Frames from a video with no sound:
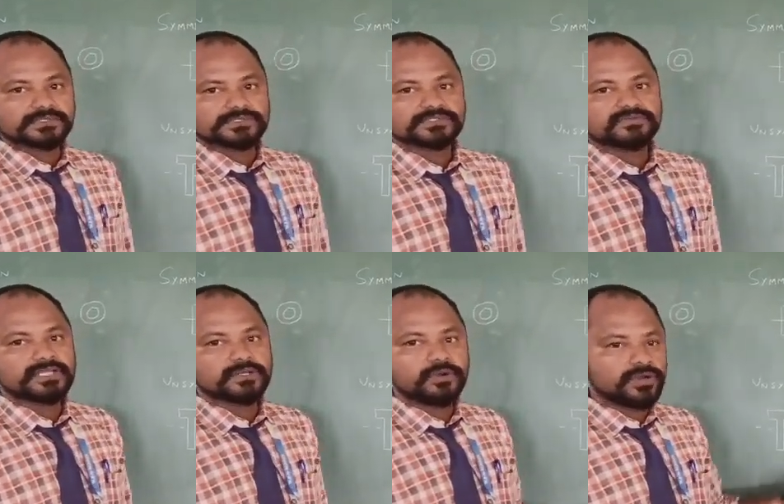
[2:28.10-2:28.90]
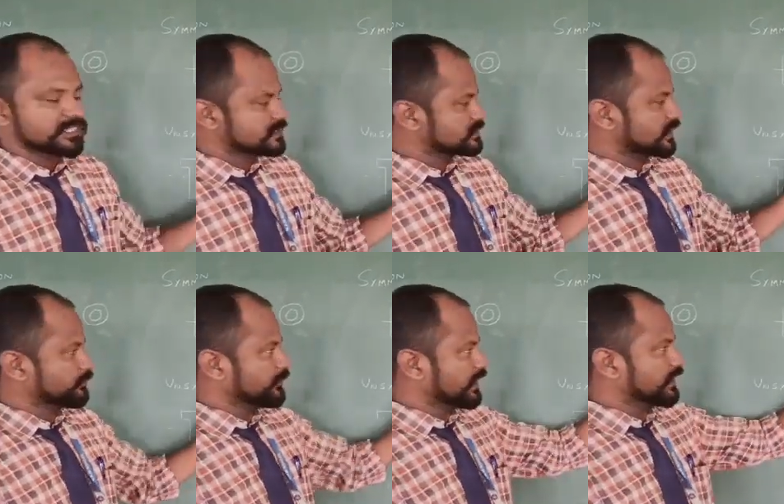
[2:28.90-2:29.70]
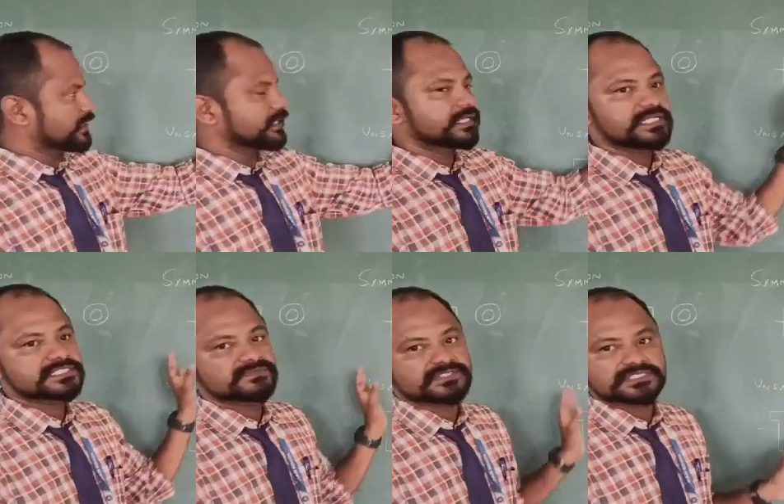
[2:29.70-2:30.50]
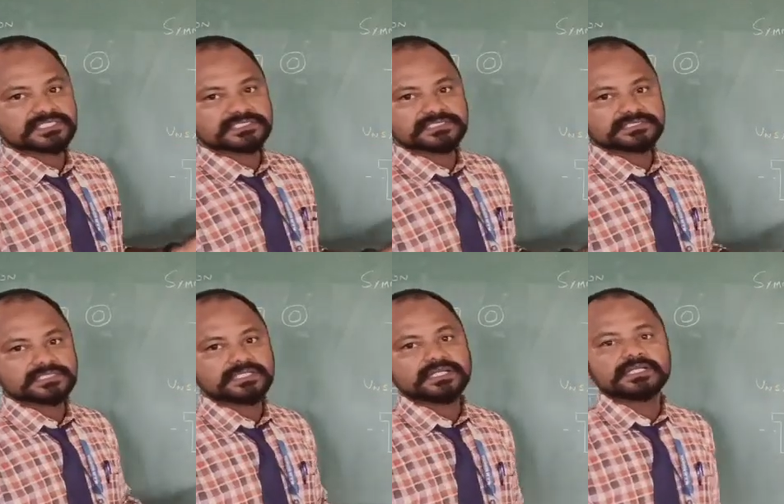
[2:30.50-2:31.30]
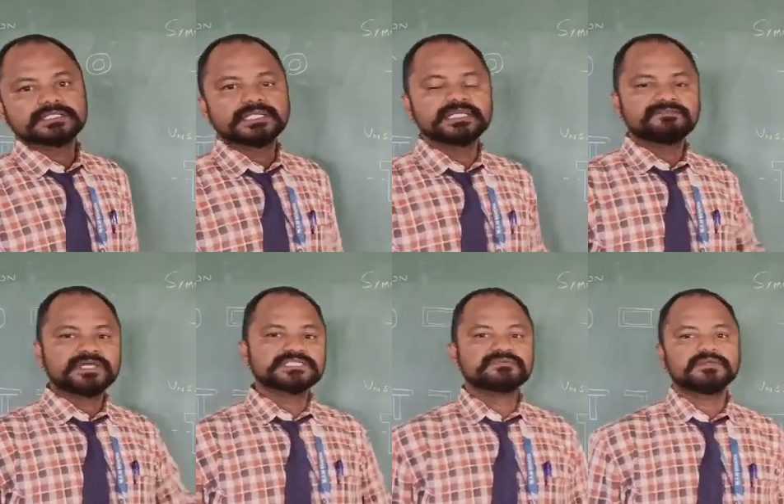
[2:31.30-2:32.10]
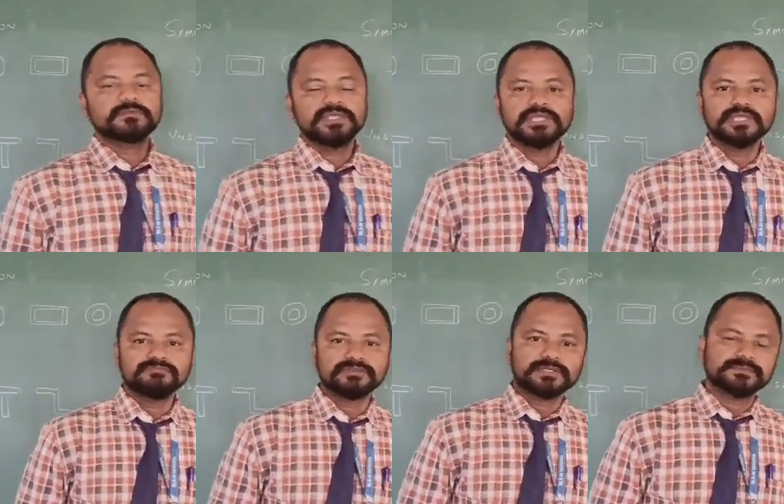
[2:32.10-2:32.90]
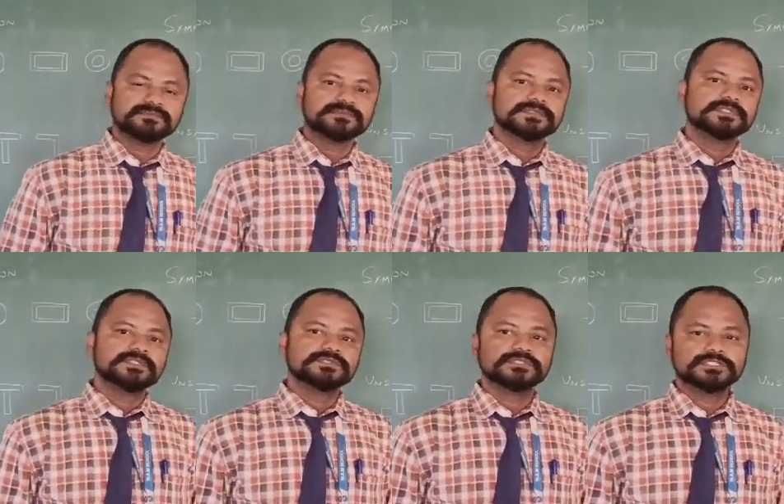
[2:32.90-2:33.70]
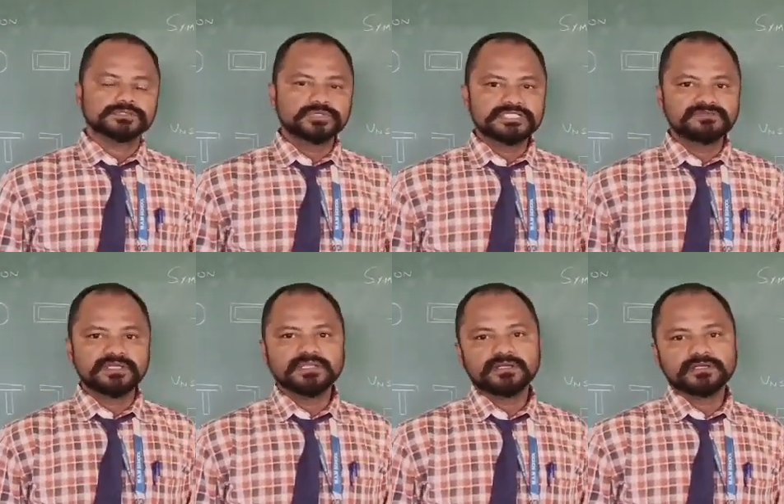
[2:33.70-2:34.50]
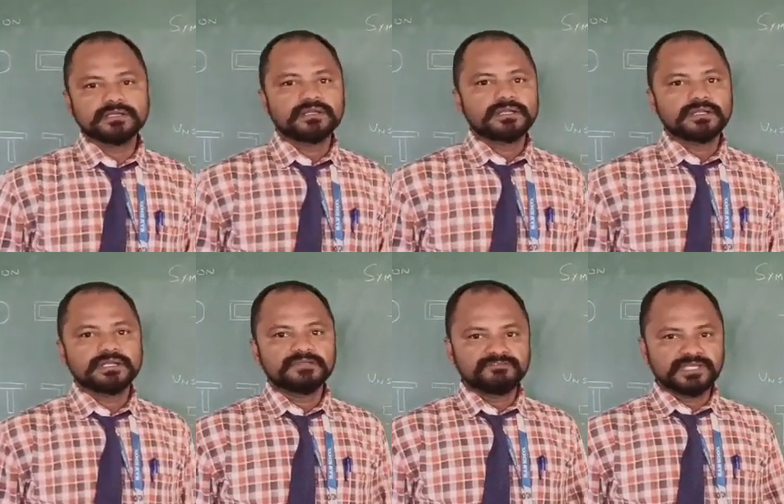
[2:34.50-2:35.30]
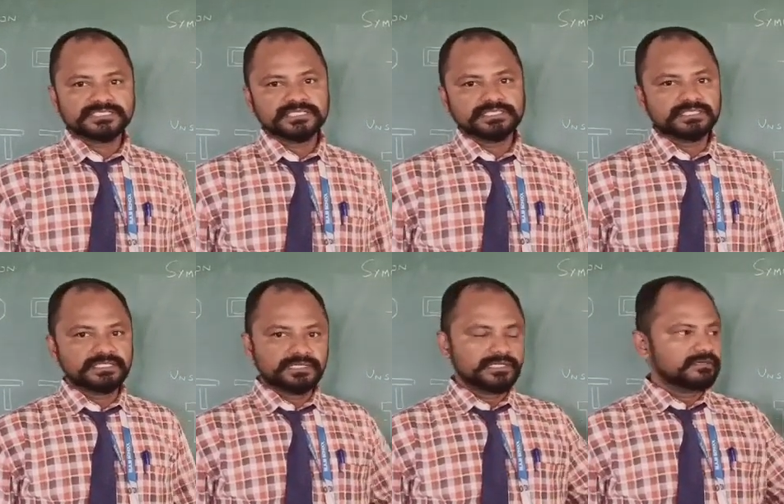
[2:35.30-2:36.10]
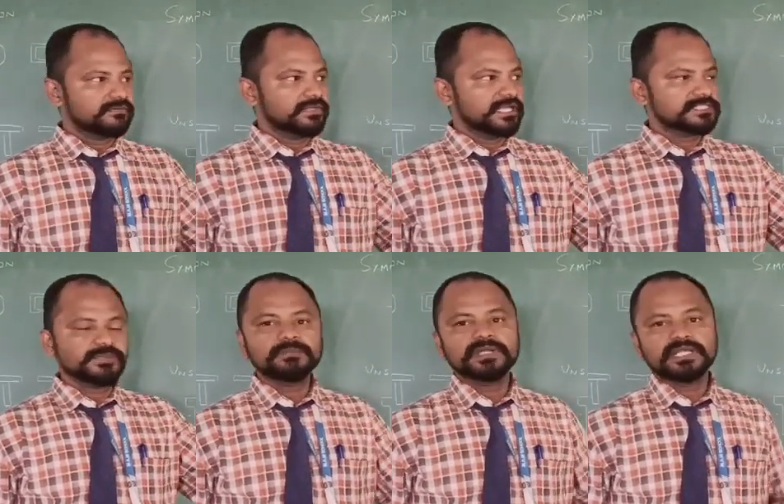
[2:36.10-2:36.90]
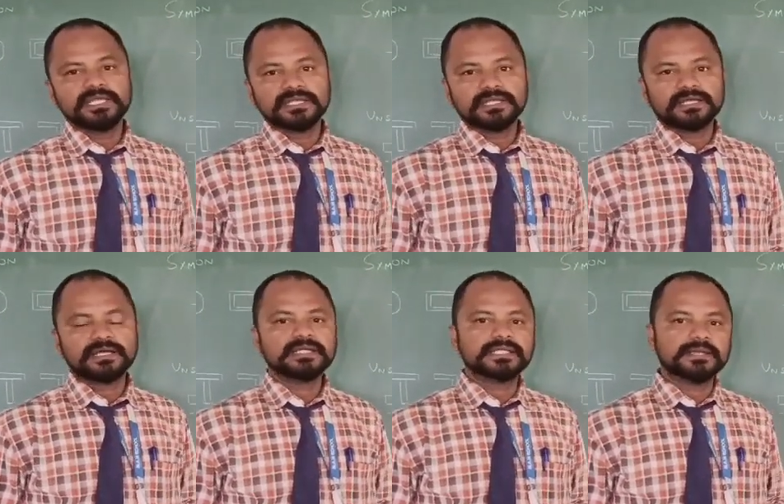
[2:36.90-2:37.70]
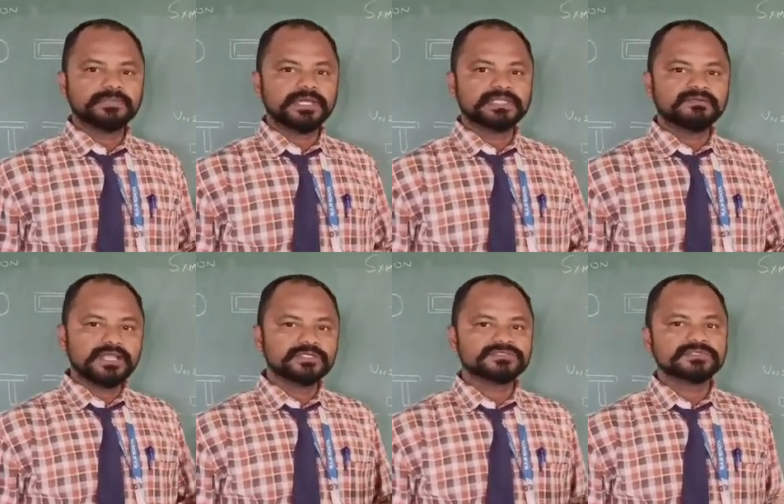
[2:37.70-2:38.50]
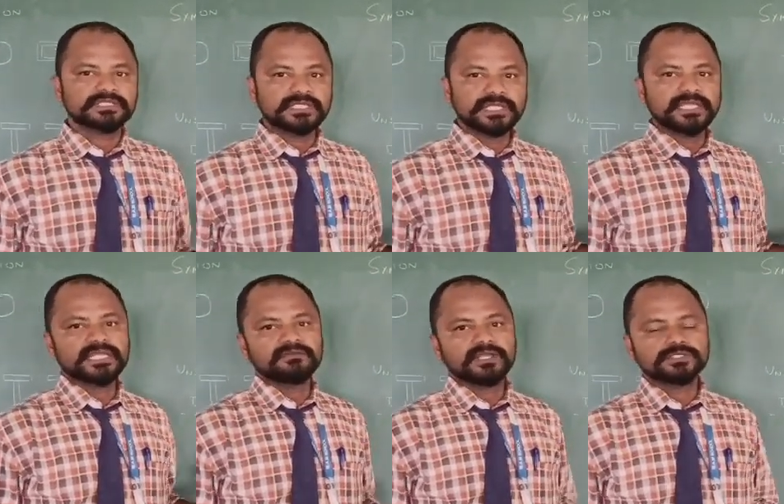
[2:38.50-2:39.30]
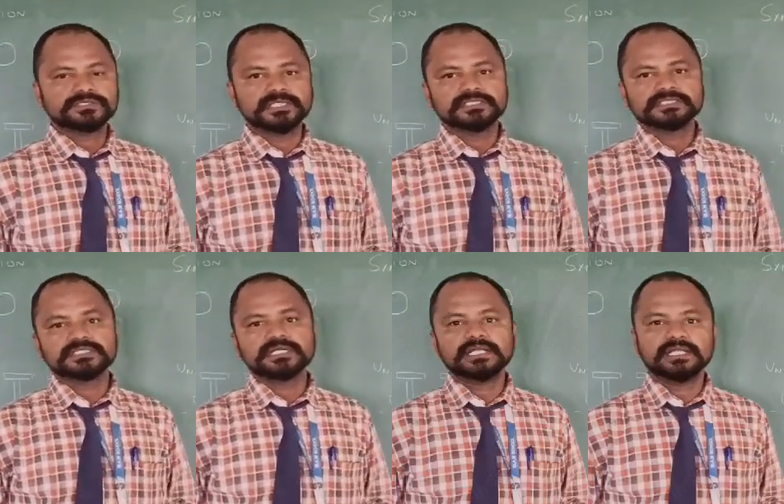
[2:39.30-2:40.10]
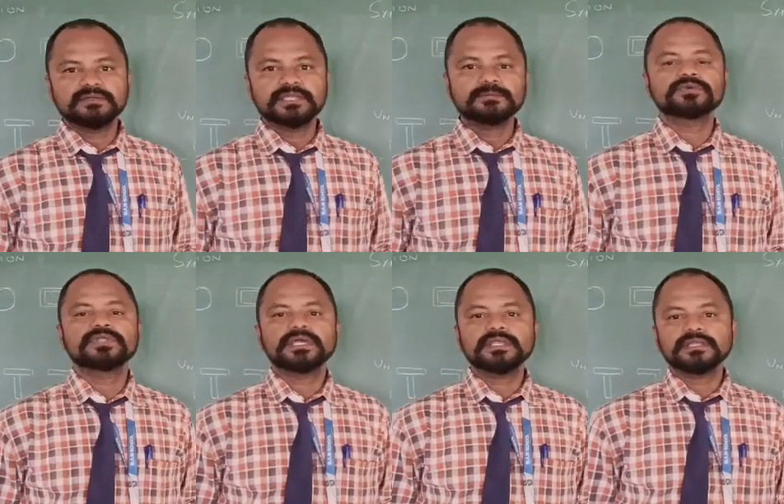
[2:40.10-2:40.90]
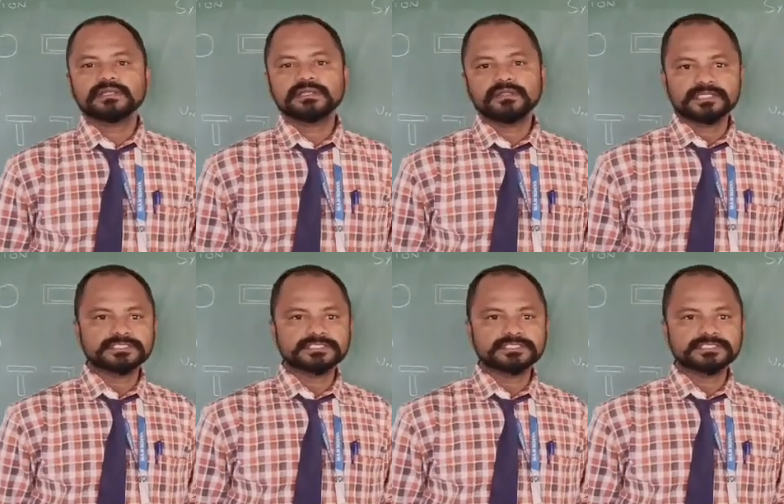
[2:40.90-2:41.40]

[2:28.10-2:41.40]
So when load is applied in each of the structures, the deflection will be different. So the students will learn deflection experimentally and compare the values with theoretical values like this, and they will improve their knowledge.